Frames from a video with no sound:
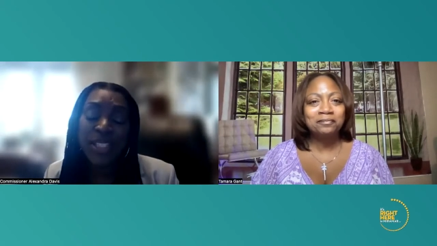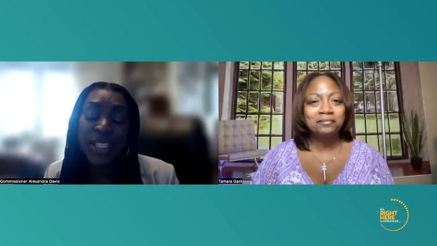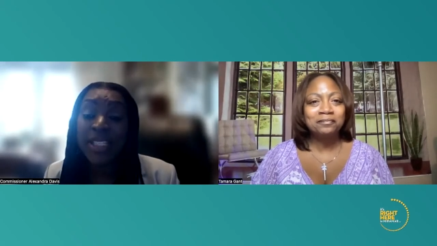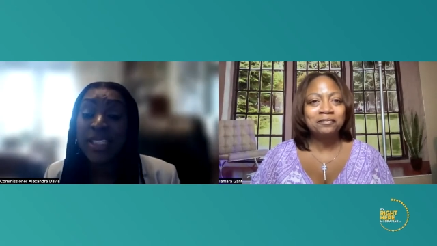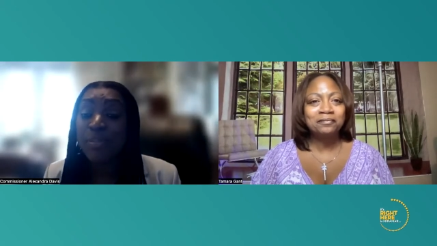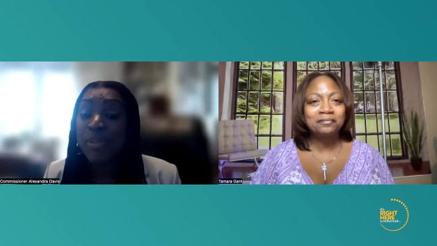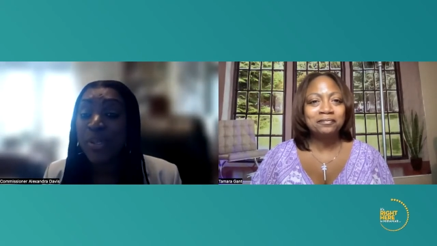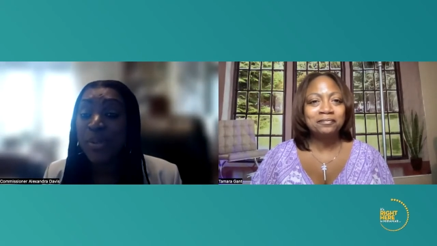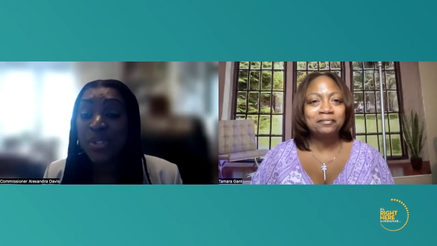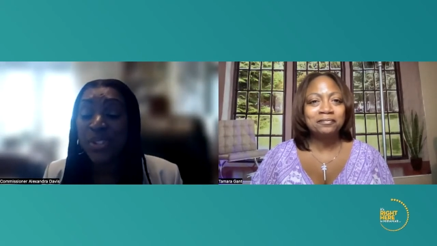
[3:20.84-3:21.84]
Speaker 1: the
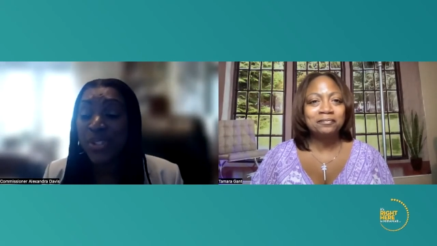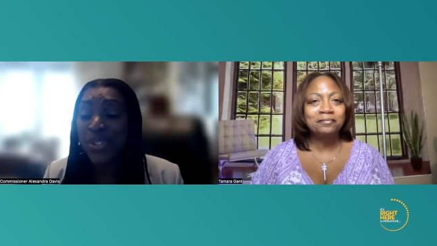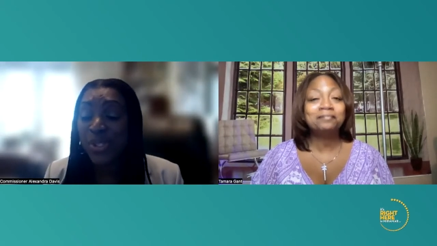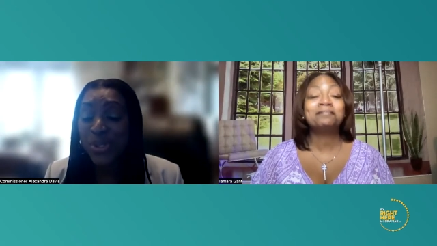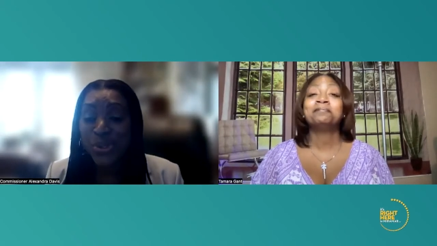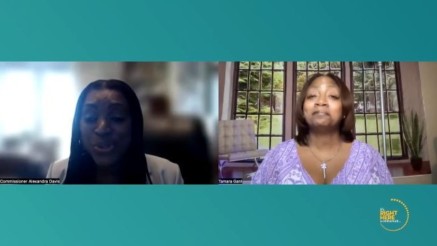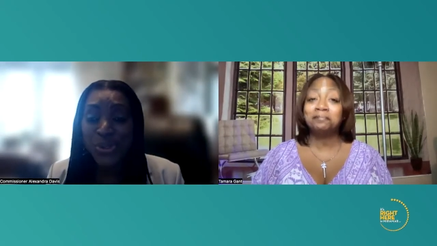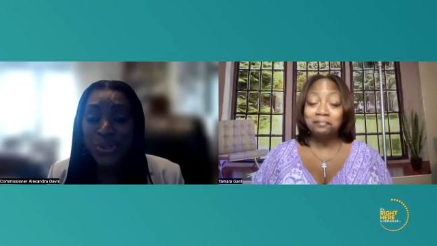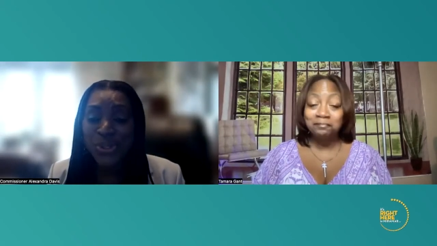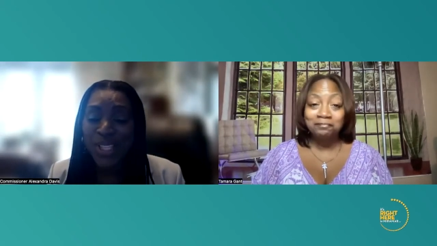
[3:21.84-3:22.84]
Calypso
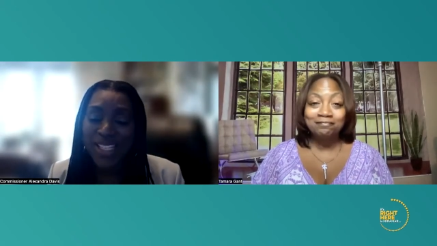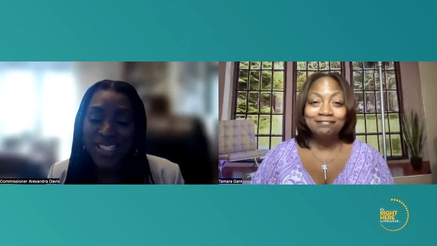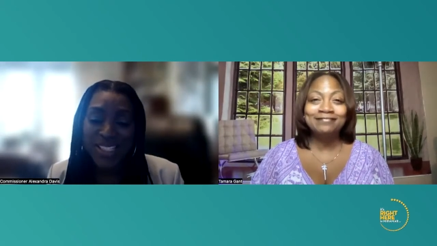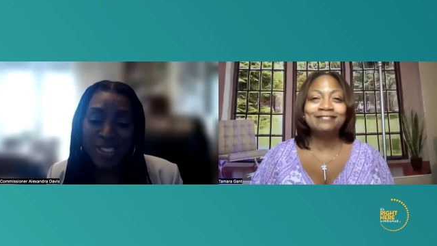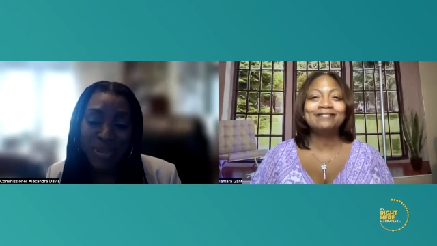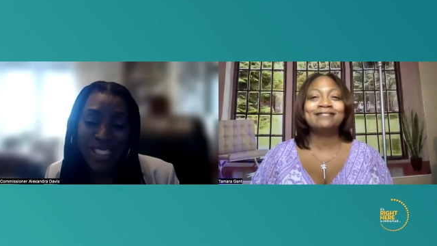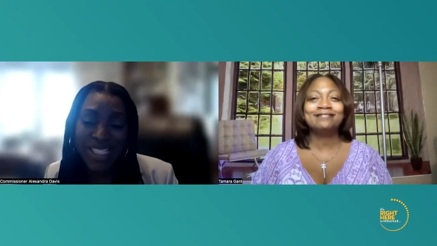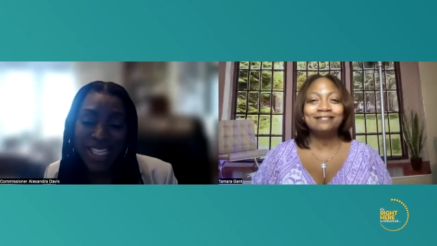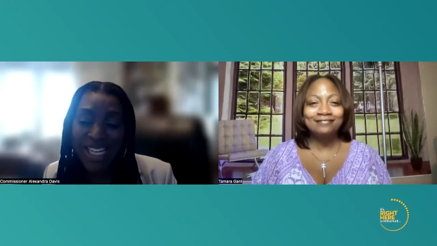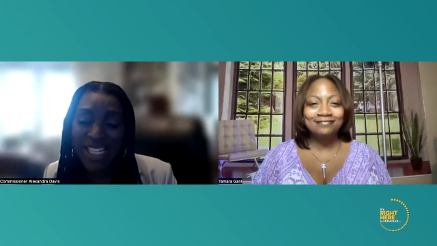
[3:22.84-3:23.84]
stew that's going to be
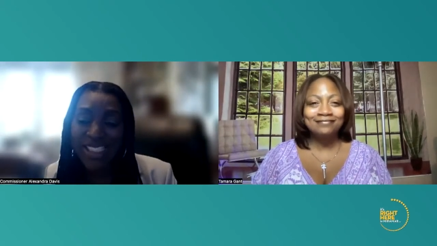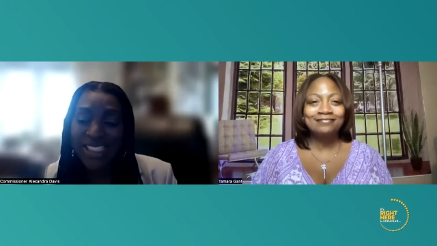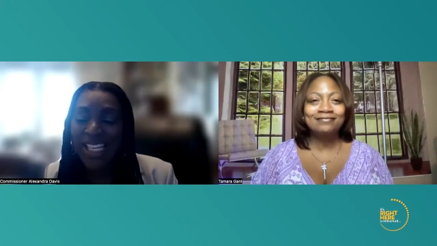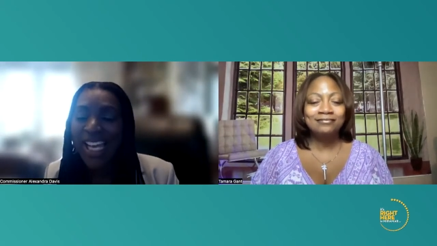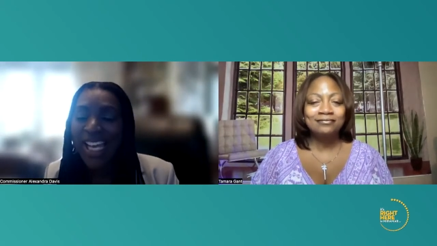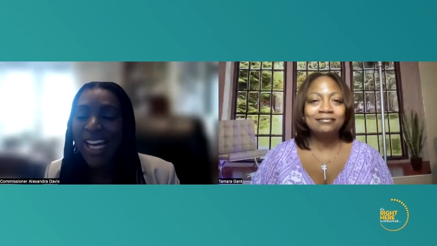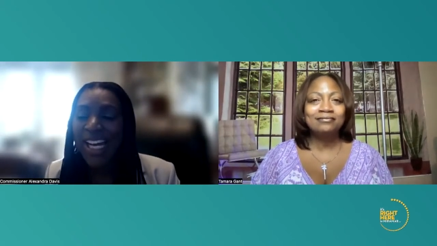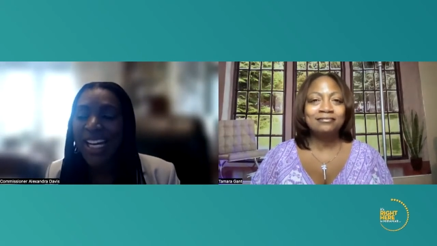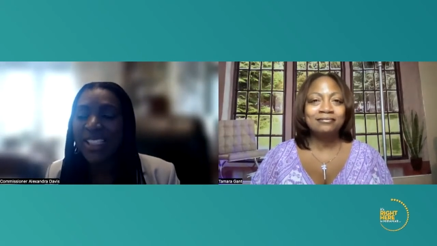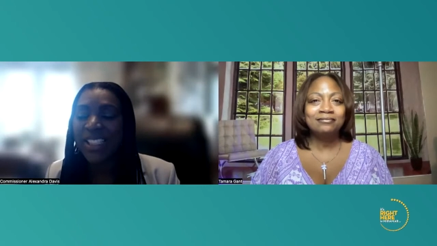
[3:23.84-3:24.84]
done.
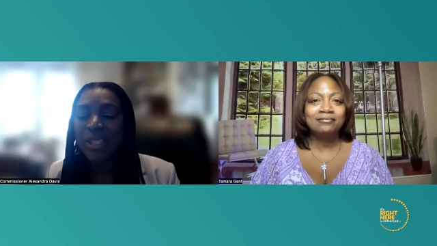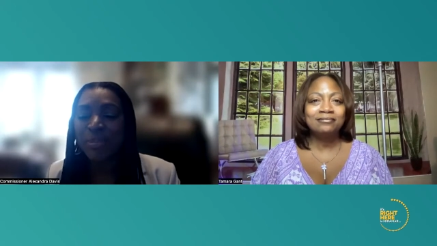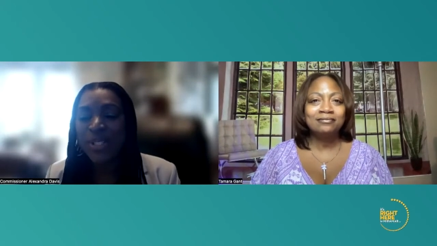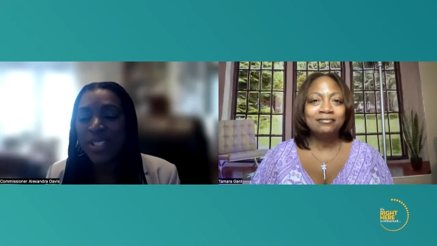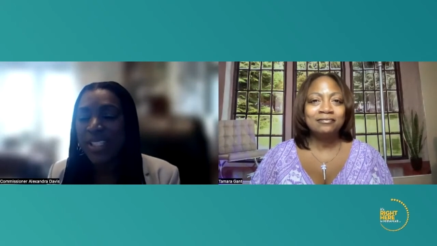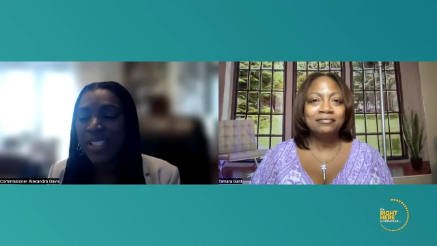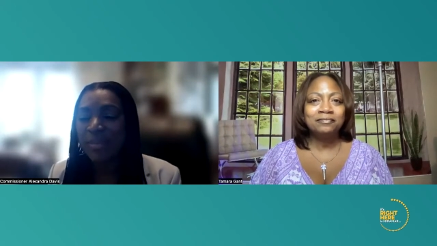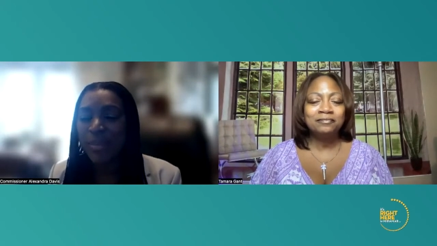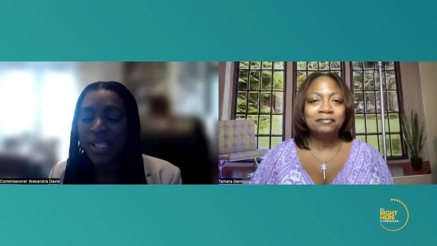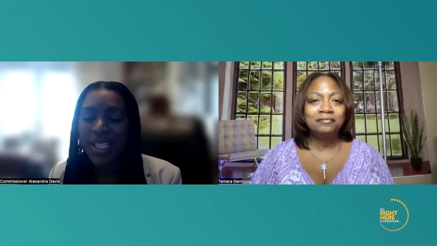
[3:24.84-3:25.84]
Another person did
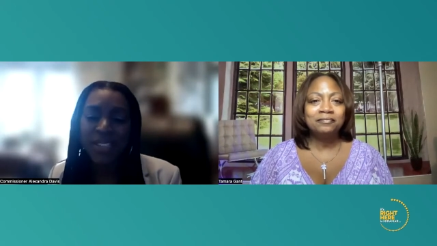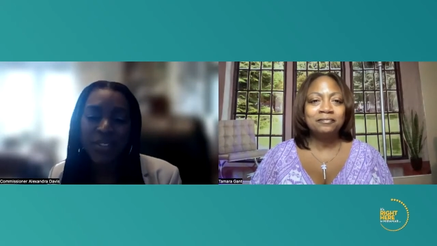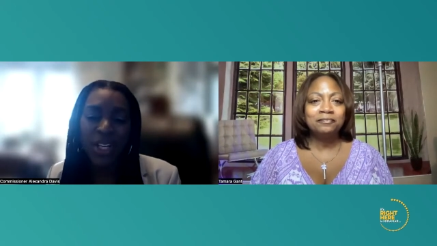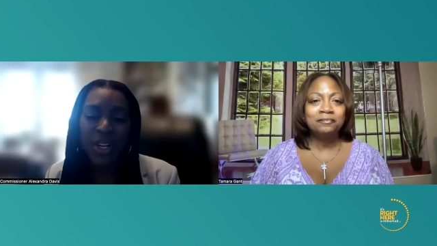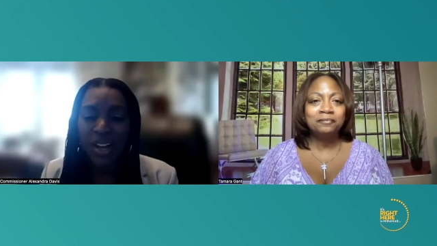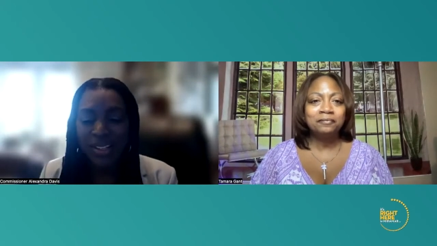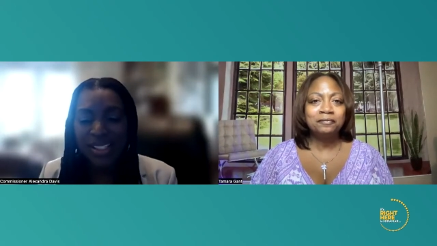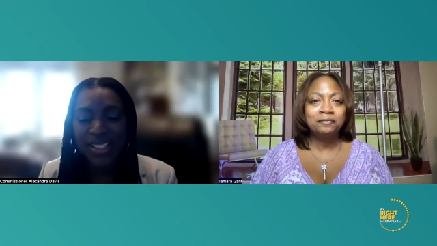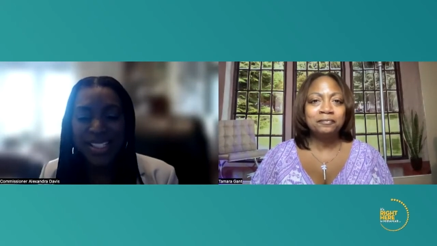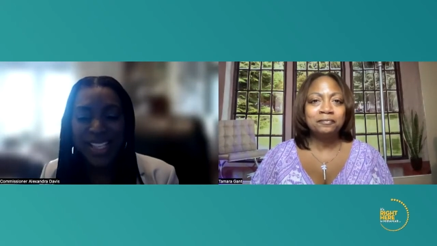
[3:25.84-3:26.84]
a kind of a conch
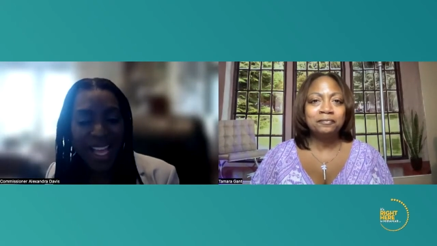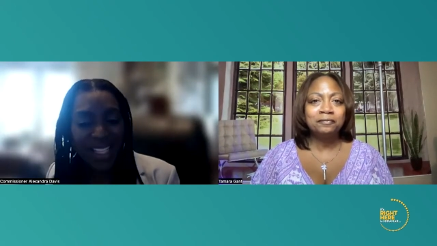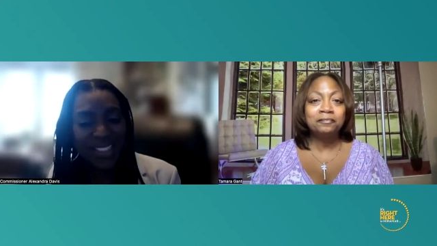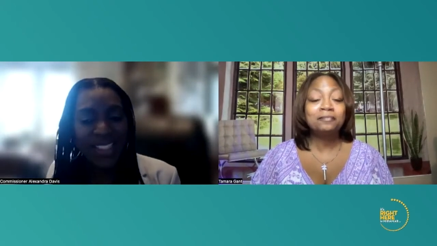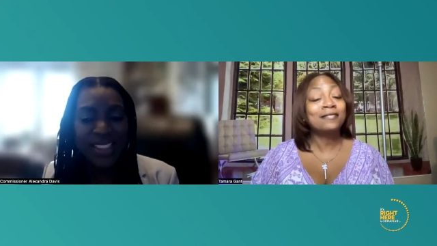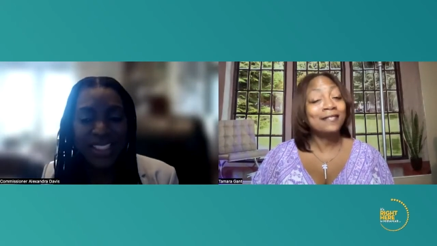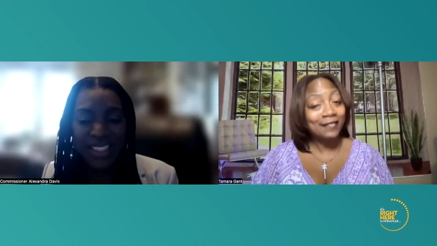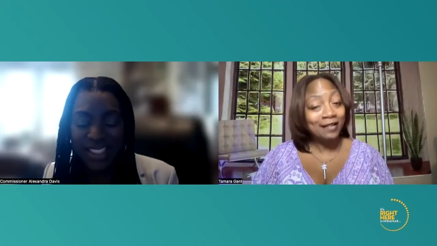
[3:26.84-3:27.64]
salad